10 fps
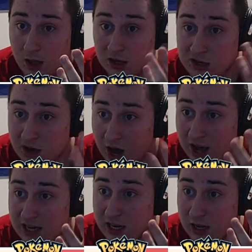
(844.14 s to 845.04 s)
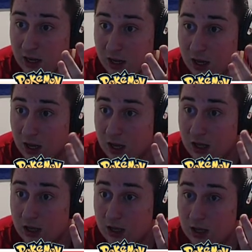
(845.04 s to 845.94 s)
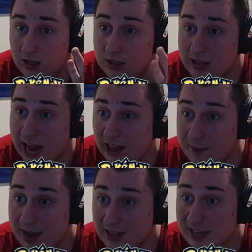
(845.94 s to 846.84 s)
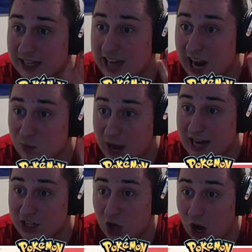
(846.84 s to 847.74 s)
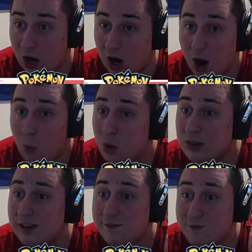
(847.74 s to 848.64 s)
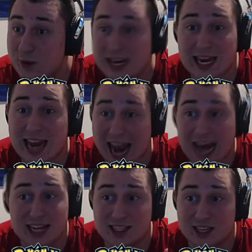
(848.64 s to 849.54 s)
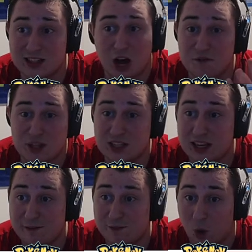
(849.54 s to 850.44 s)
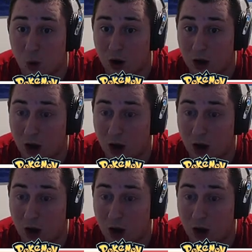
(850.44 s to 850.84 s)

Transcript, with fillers: None. Salamence and Tyranitar were the freaking aces of this Elite Four.